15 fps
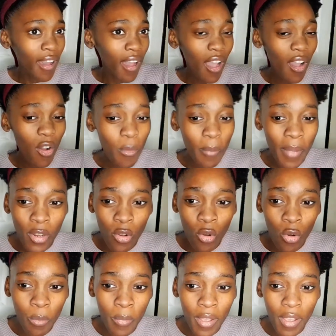How,
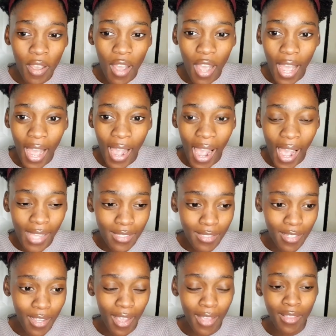Malume? I
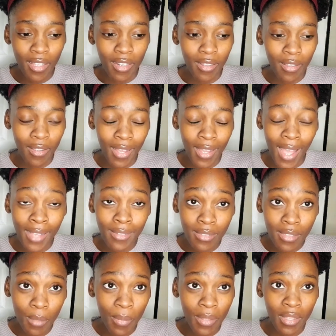asked him
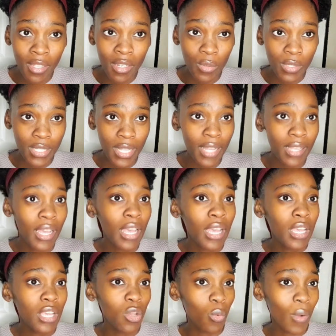and then he was like,
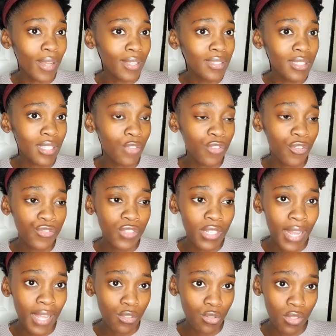he wants a 50
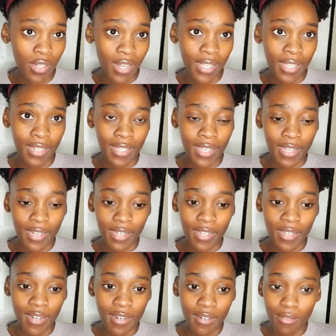rand so that I can get
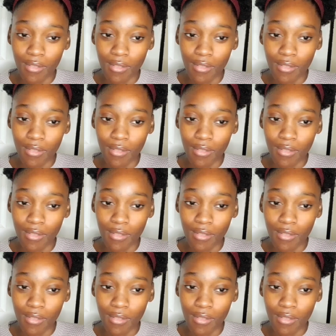there.